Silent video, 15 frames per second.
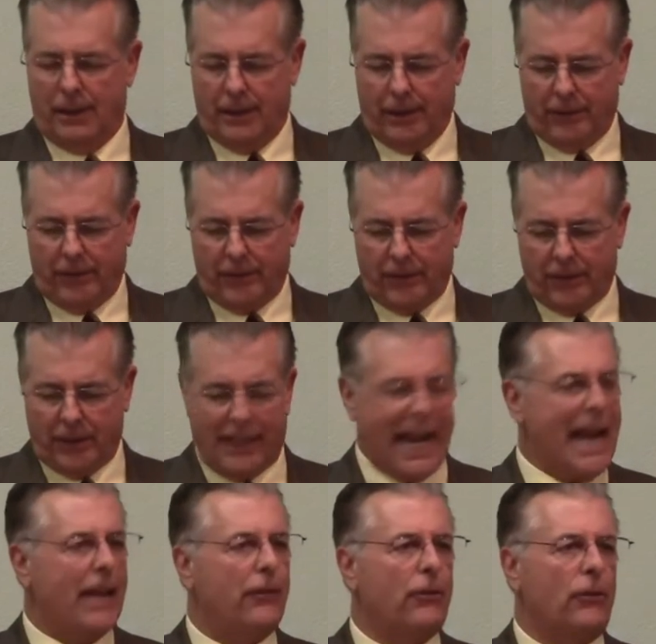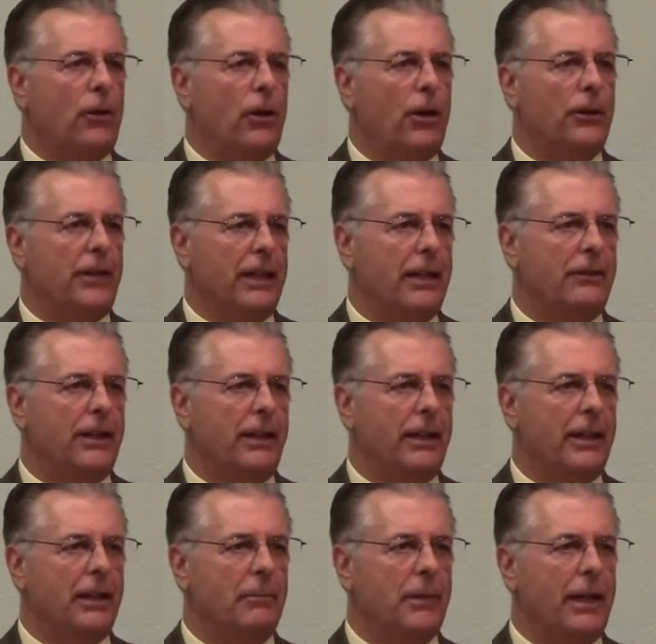This isn't an answer all to
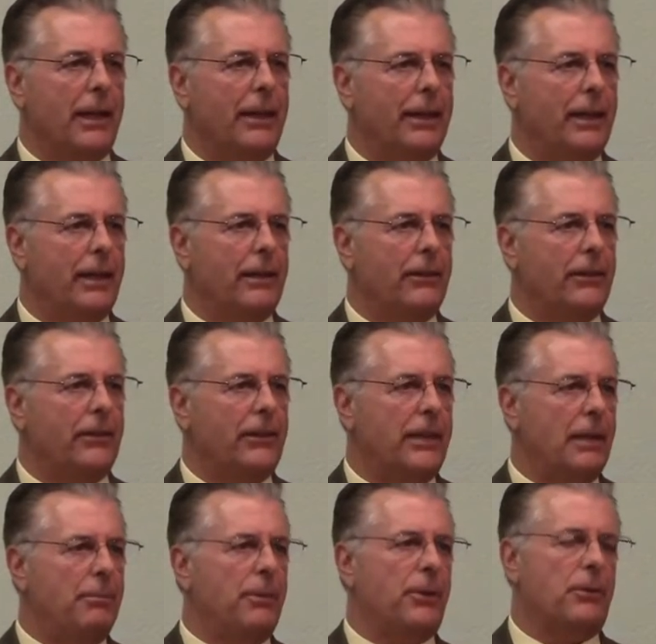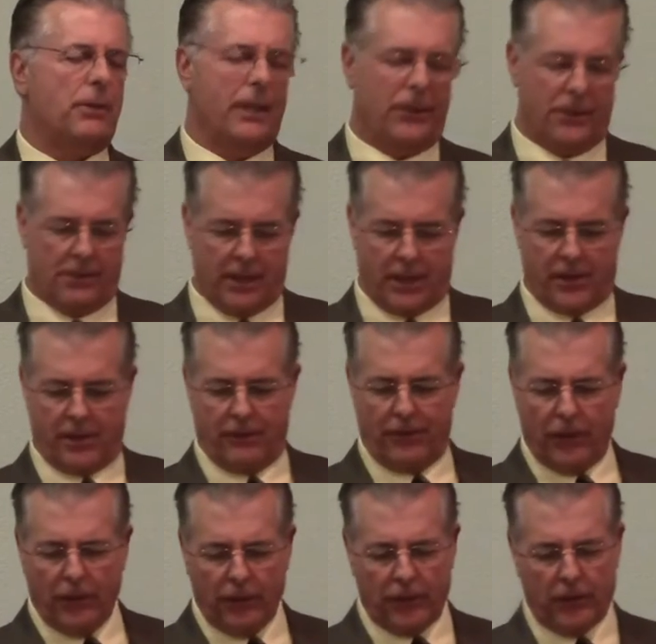everything, but I think it's a step in the right direction.
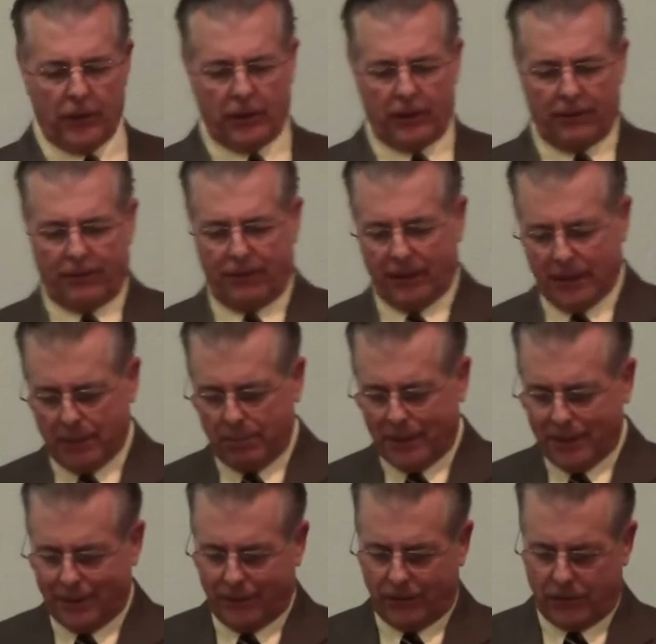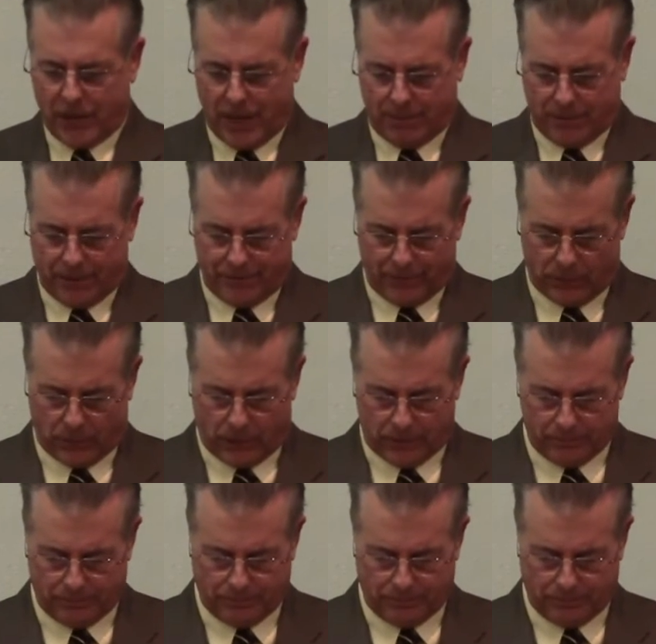First, turn to Philippians chapter 4.